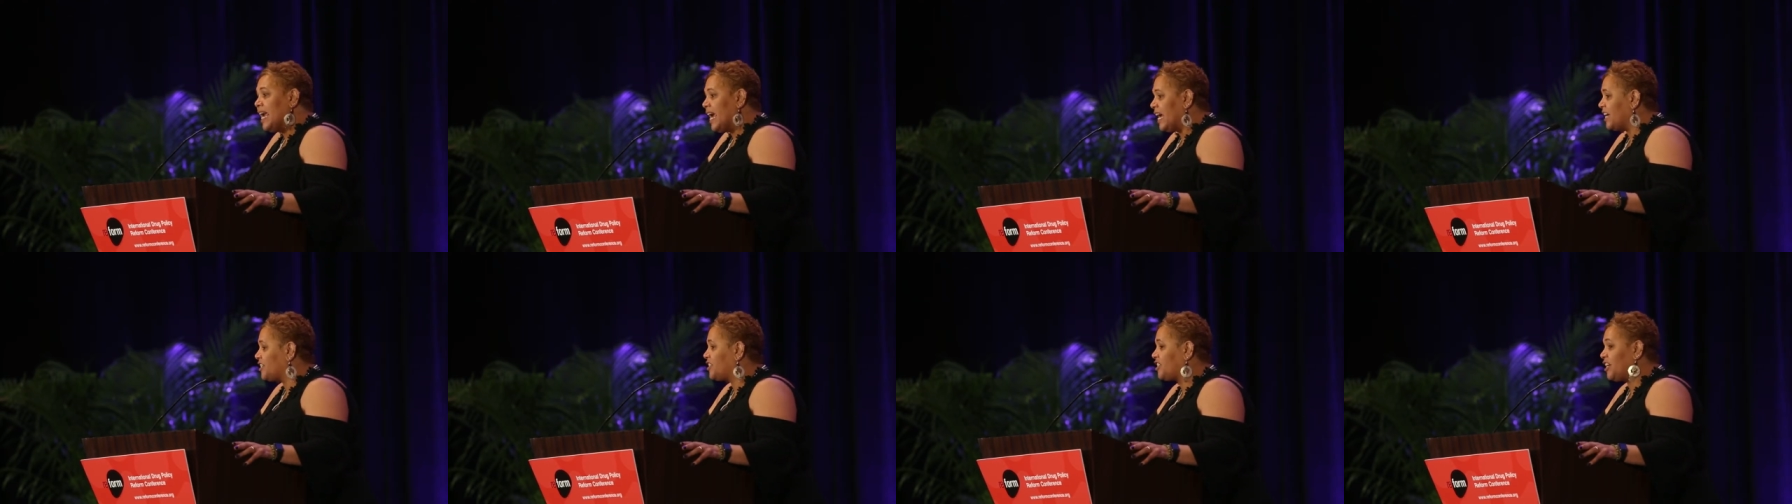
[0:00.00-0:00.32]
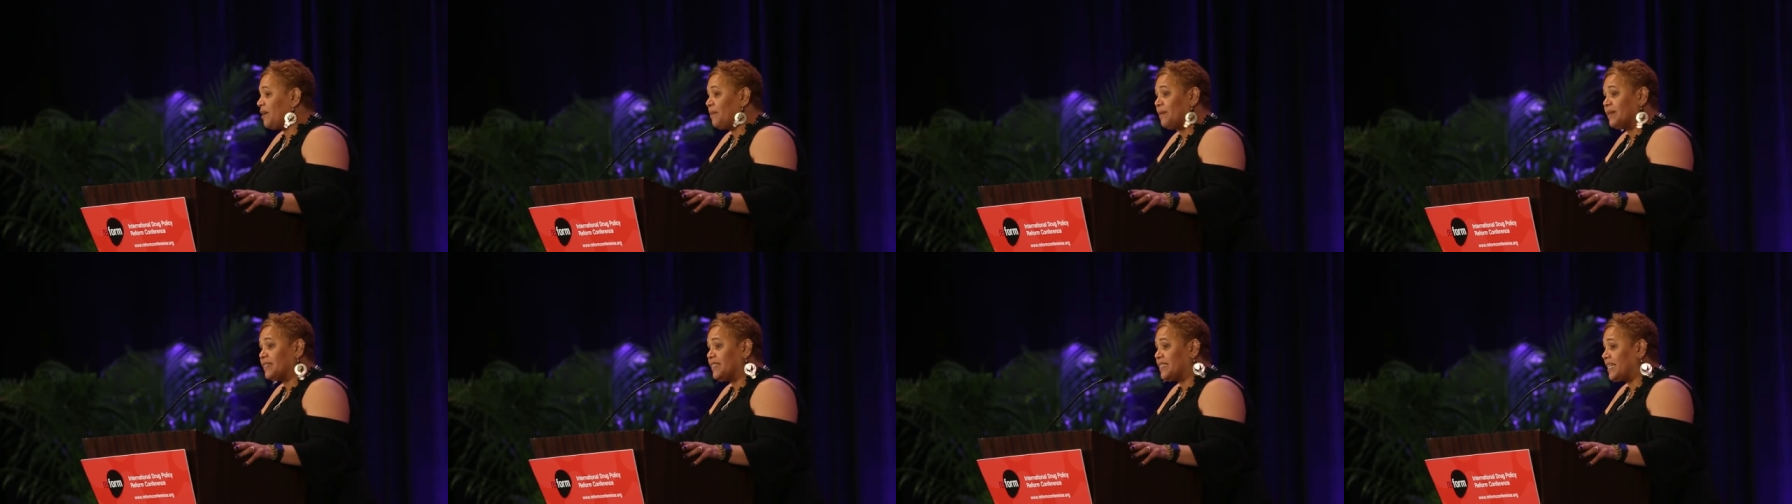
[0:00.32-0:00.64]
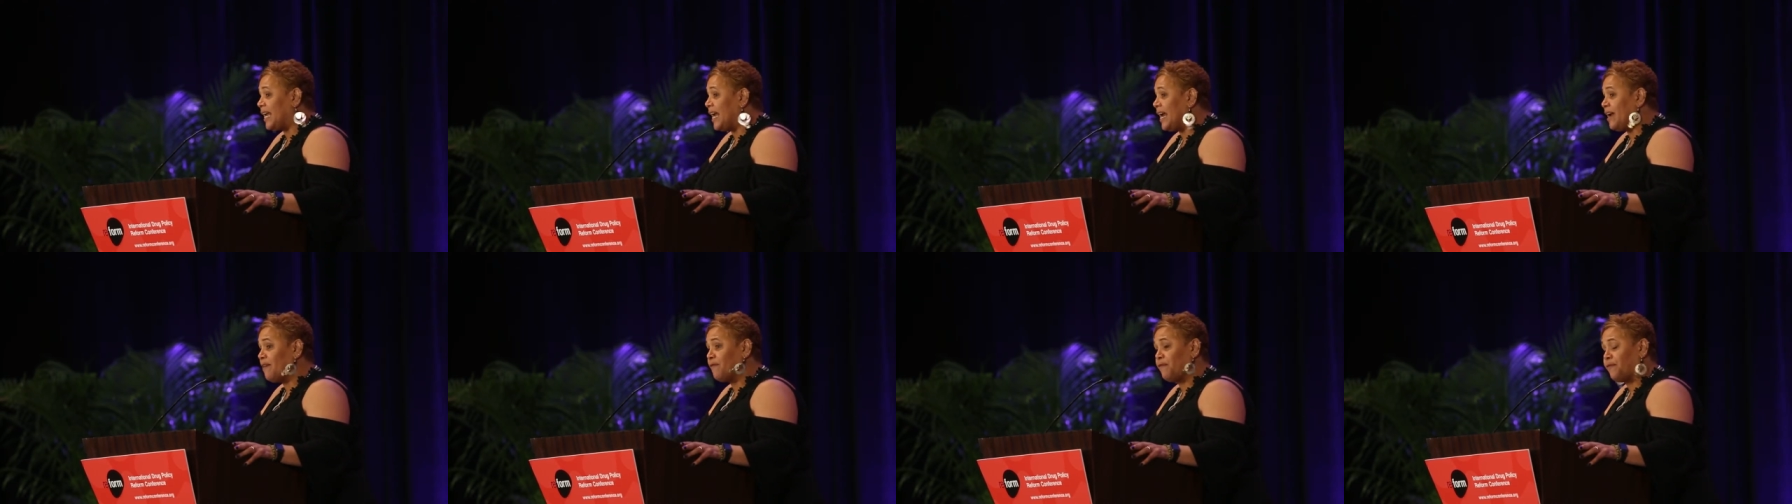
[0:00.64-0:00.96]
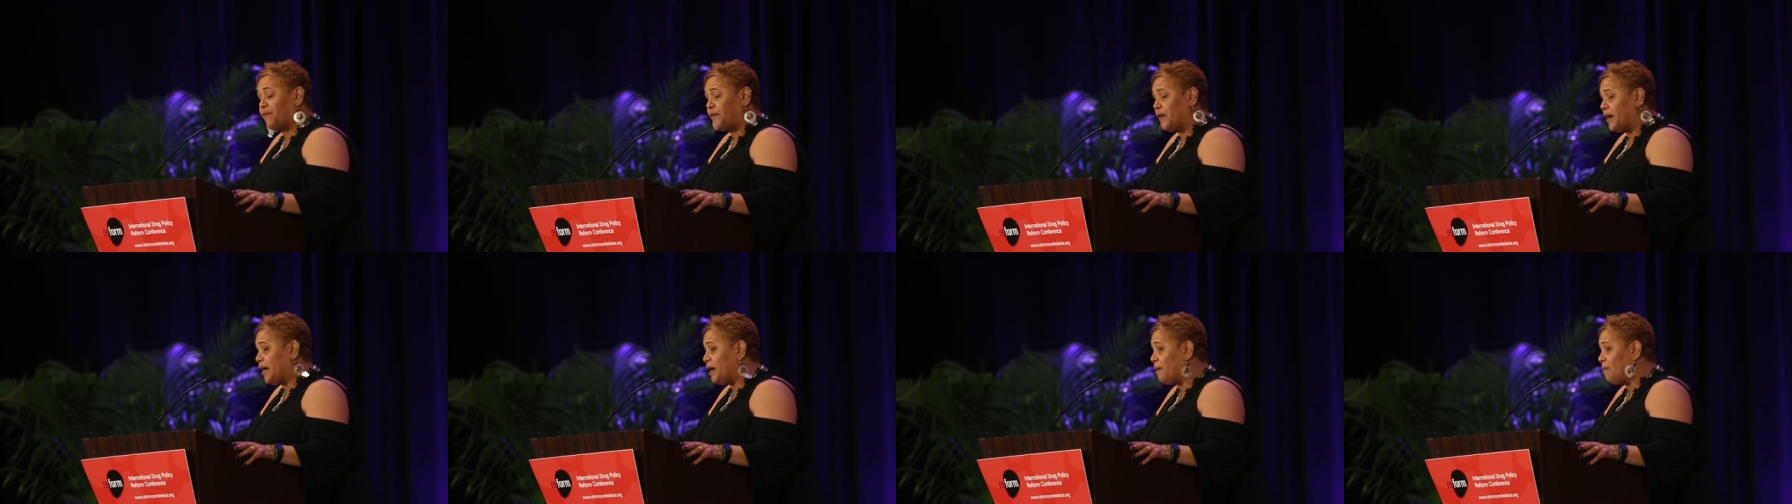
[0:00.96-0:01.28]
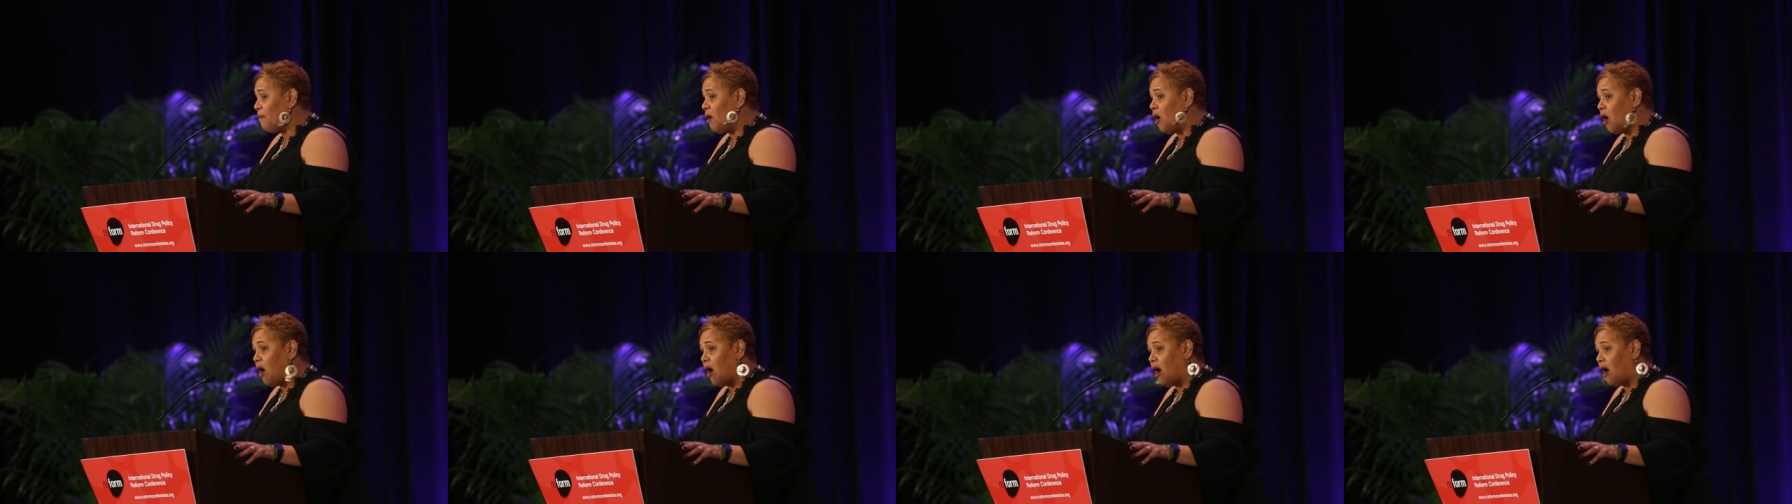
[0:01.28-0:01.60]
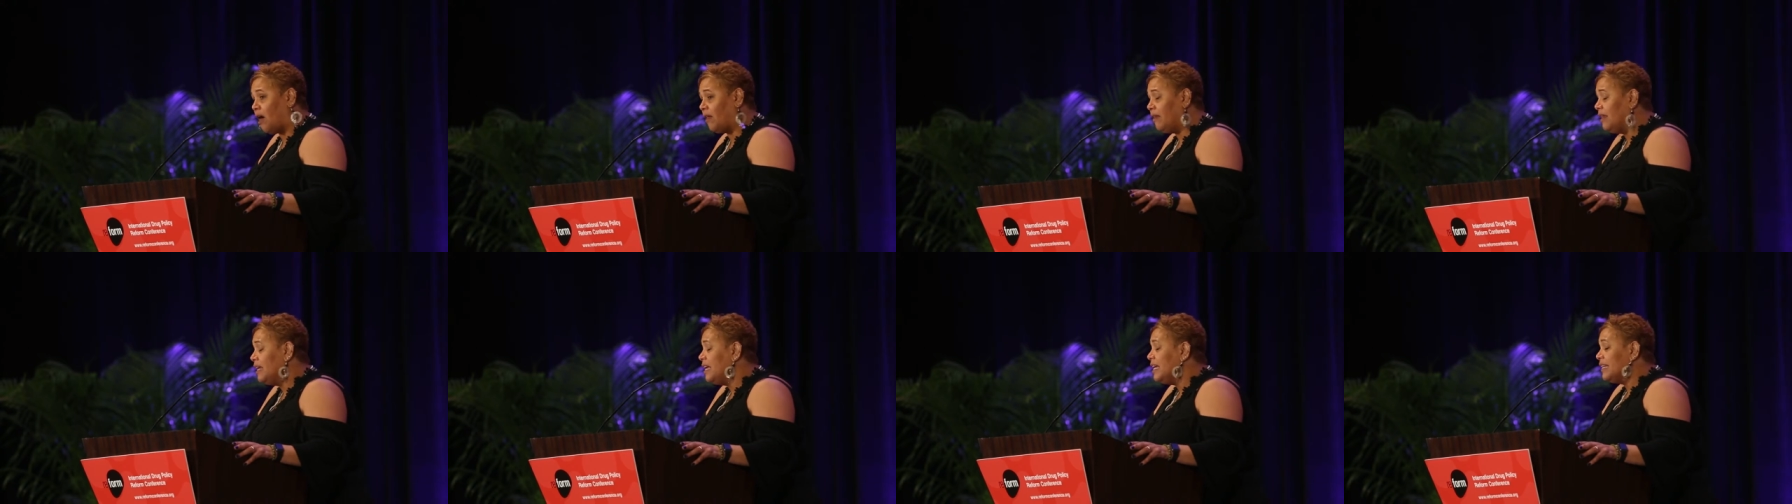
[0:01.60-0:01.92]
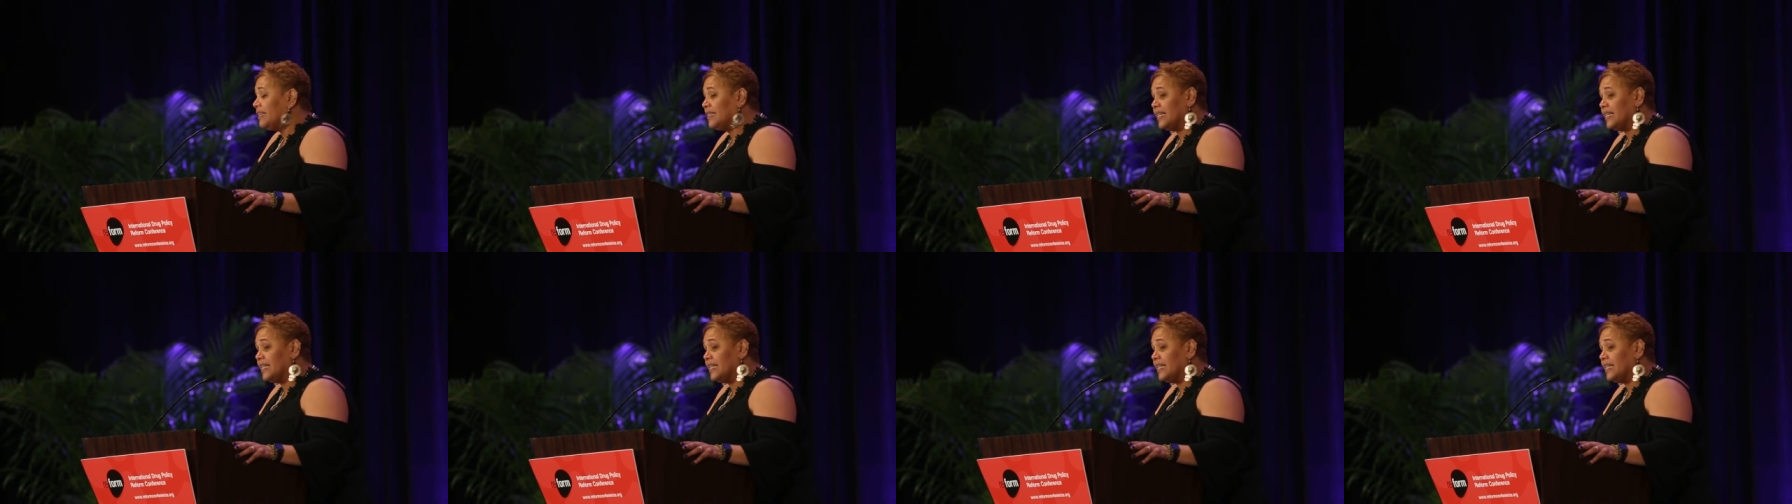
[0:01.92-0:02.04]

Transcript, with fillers: and she was saying, Free them all!